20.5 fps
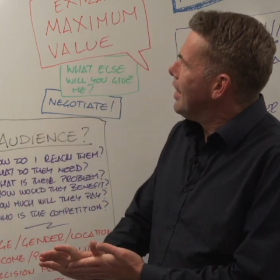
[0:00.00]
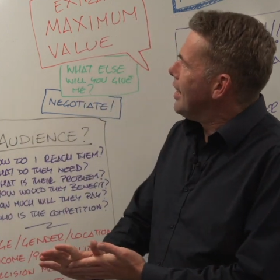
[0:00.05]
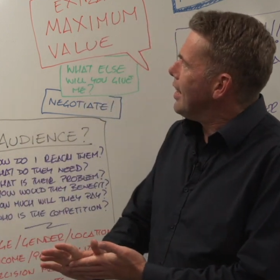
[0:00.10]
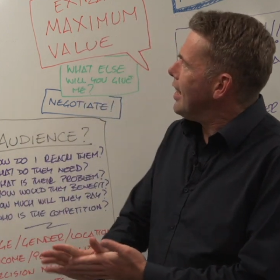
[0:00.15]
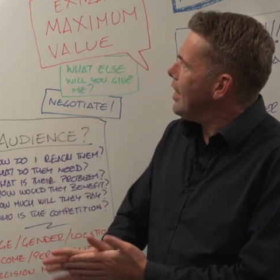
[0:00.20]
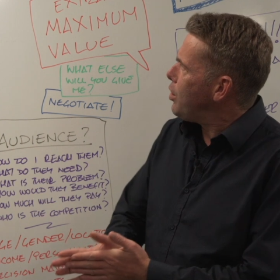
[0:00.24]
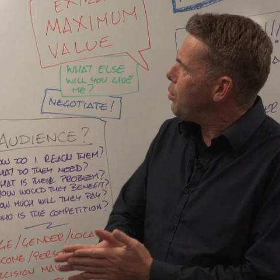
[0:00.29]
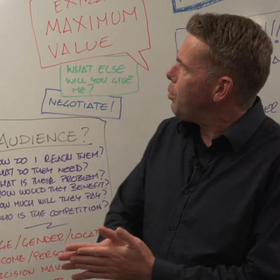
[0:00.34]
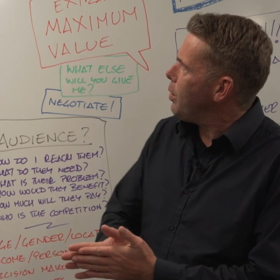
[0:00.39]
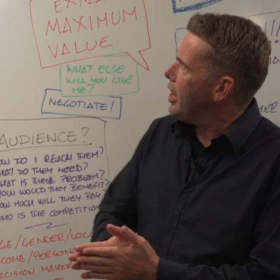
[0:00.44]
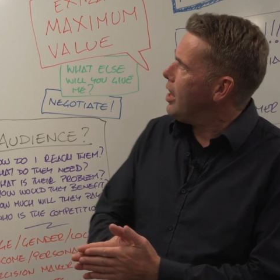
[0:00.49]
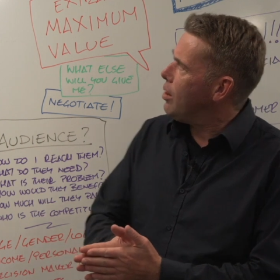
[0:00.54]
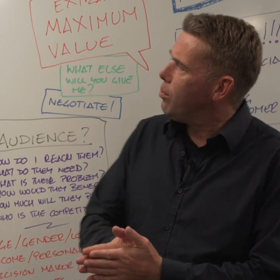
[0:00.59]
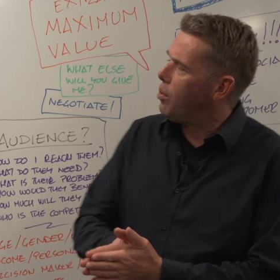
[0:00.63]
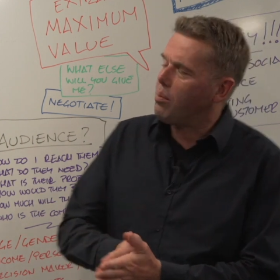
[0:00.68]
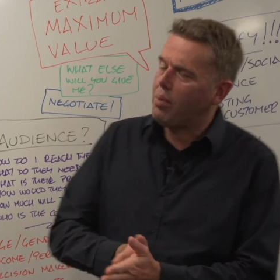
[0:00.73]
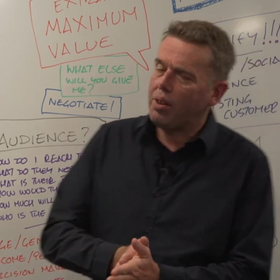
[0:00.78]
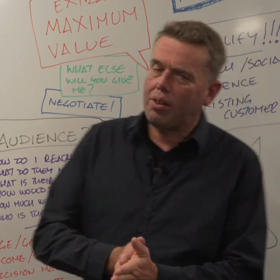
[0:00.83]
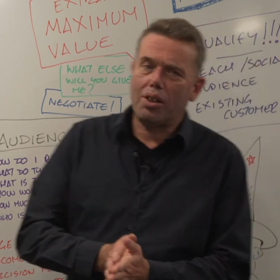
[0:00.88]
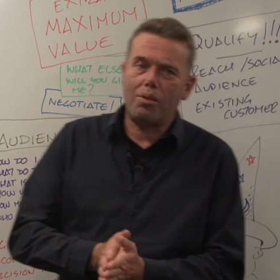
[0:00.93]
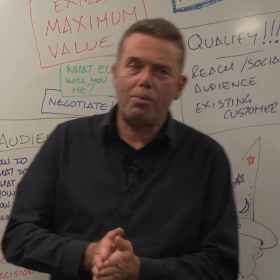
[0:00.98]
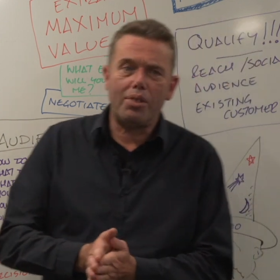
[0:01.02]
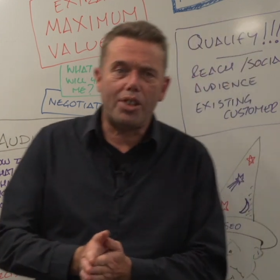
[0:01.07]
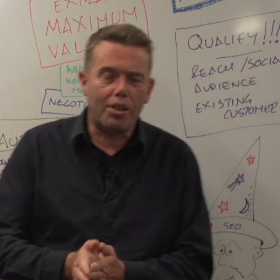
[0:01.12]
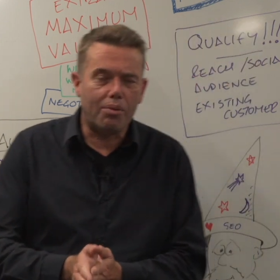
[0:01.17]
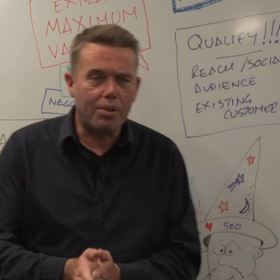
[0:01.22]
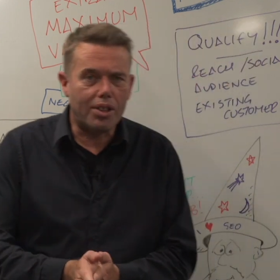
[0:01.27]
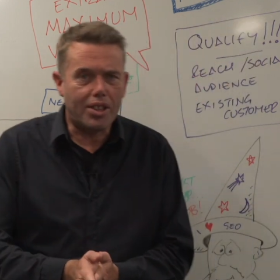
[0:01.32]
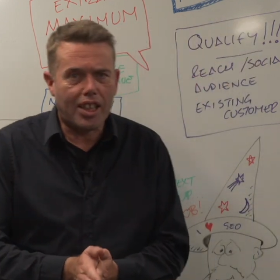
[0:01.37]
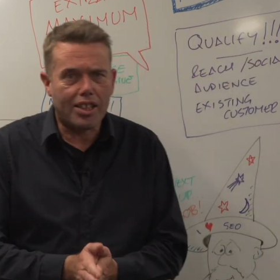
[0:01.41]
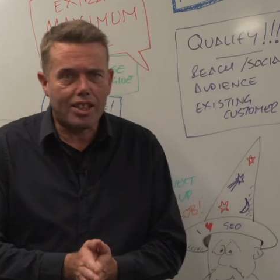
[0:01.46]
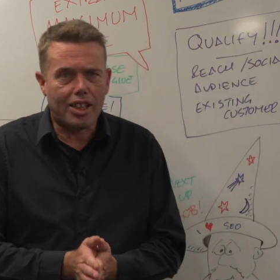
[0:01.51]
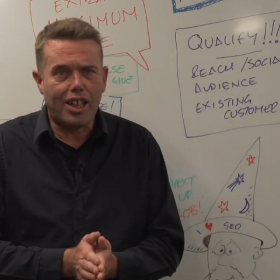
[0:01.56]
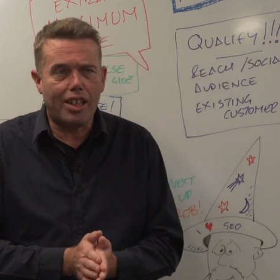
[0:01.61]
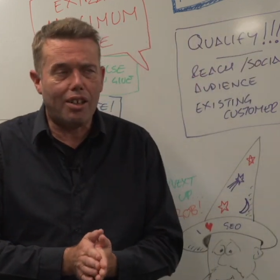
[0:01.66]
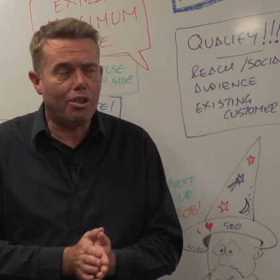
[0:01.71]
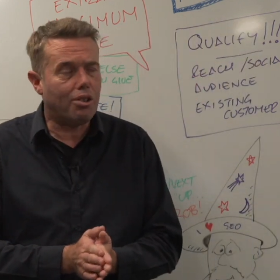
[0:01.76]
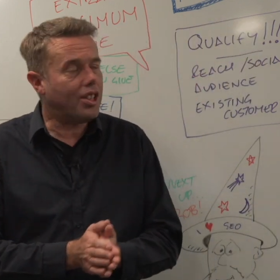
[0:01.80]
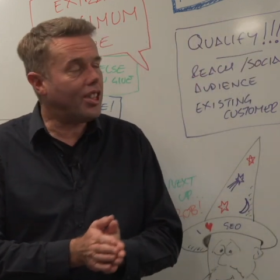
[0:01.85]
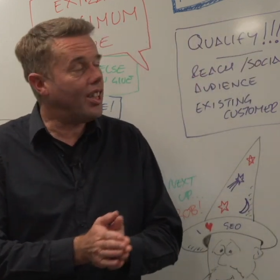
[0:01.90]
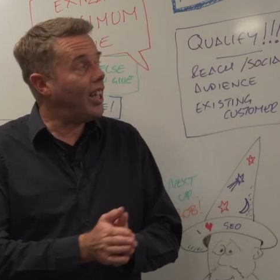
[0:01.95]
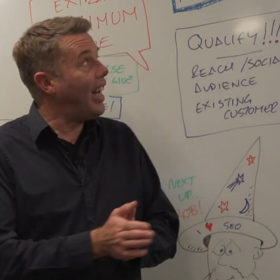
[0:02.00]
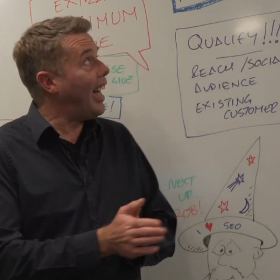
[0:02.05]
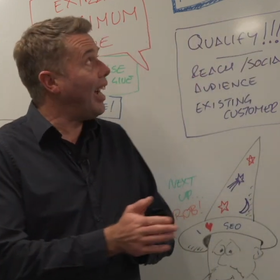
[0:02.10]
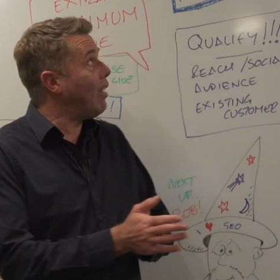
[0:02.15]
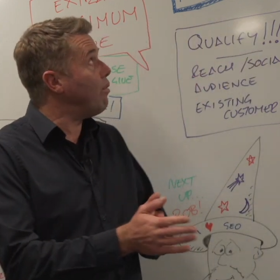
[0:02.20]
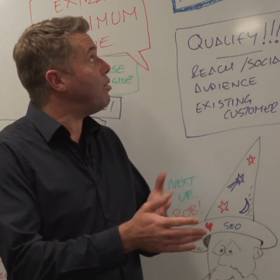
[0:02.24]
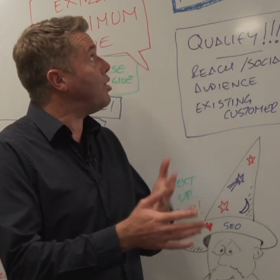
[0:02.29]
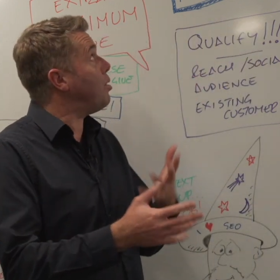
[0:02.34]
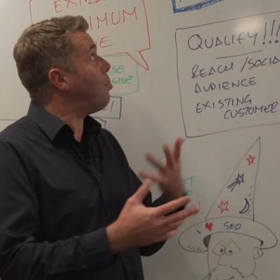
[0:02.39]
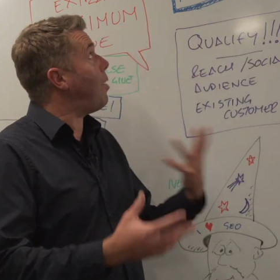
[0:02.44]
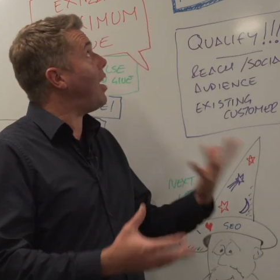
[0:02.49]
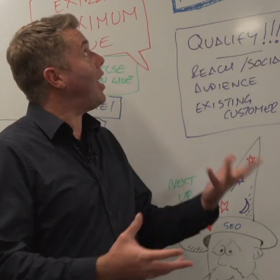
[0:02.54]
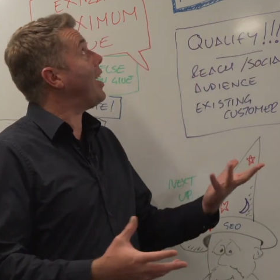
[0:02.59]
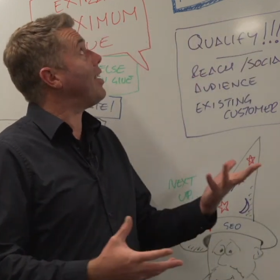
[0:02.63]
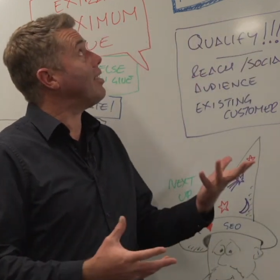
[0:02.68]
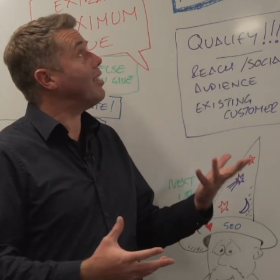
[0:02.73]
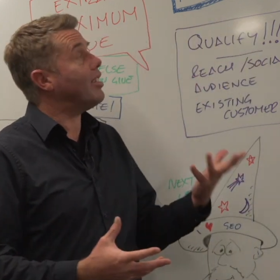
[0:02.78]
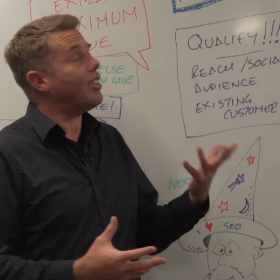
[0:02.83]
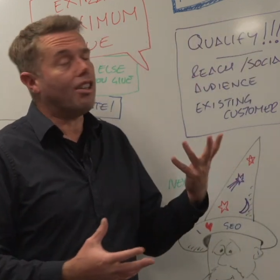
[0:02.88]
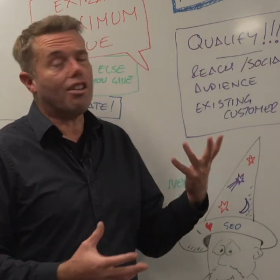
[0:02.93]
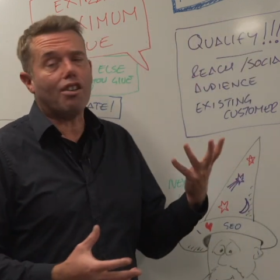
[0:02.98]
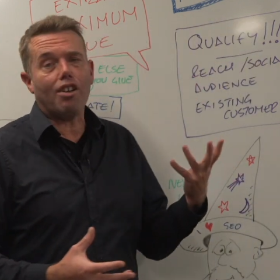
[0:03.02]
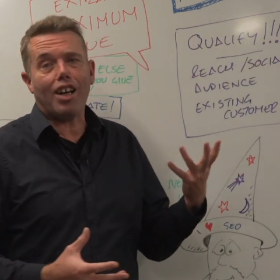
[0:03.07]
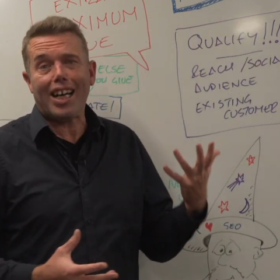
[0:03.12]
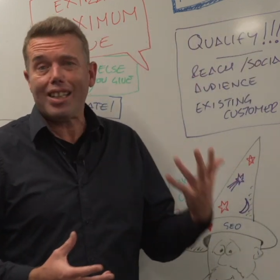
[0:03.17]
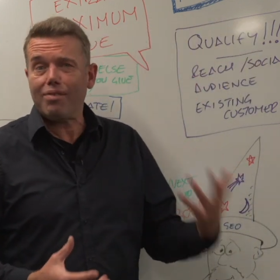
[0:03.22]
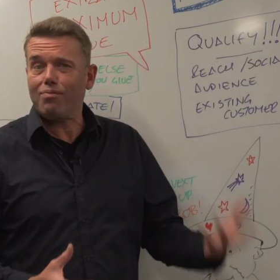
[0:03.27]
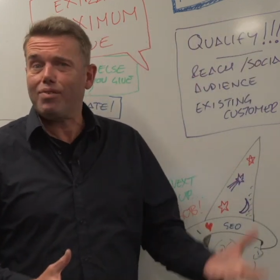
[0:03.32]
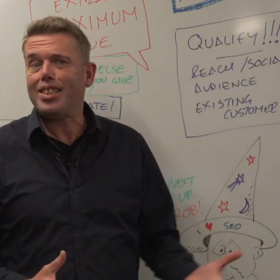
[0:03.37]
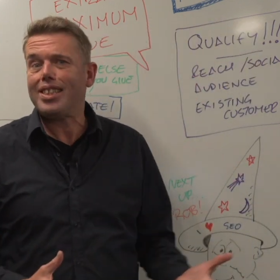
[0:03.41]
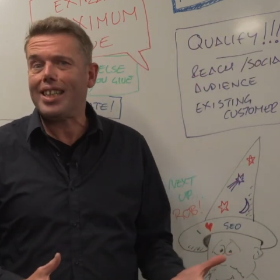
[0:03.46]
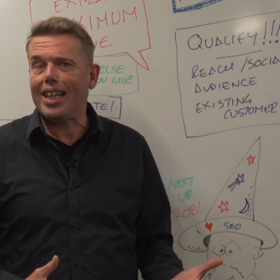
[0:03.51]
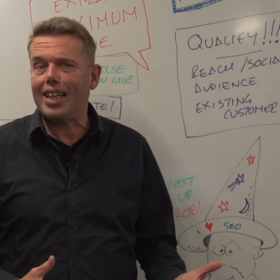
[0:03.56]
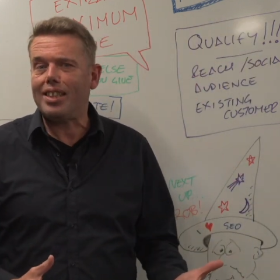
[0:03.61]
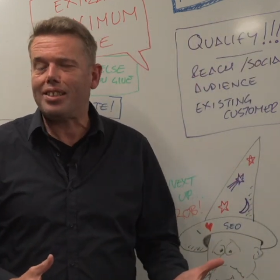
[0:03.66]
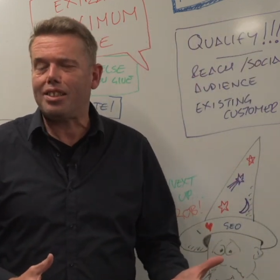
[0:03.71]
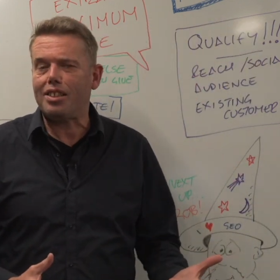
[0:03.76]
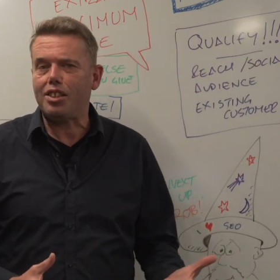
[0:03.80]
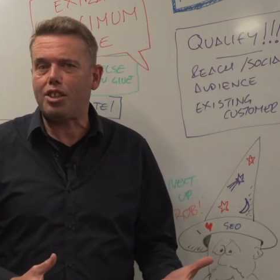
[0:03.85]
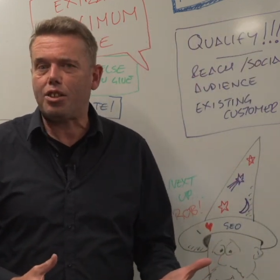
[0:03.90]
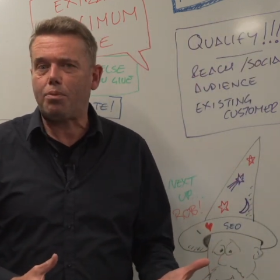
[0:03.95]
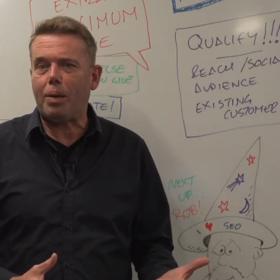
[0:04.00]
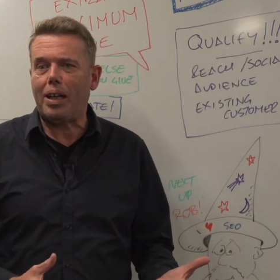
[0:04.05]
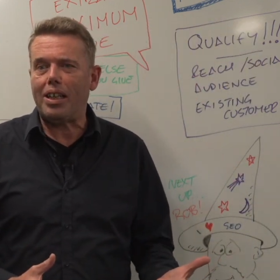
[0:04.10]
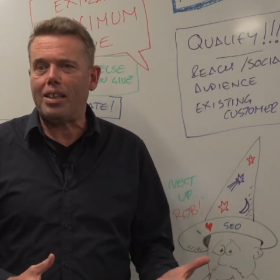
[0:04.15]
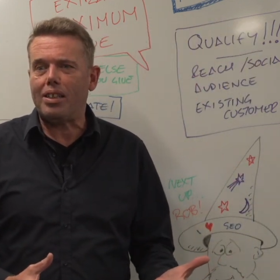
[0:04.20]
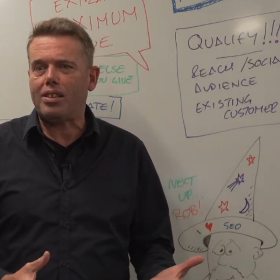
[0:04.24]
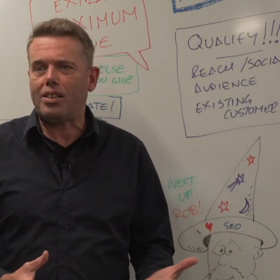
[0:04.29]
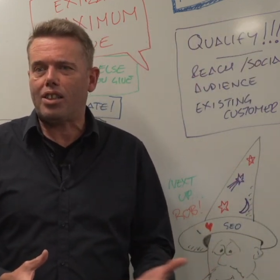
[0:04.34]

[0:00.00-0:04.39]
This week what we thought we'd do is actually look at how to plan your advertising spend.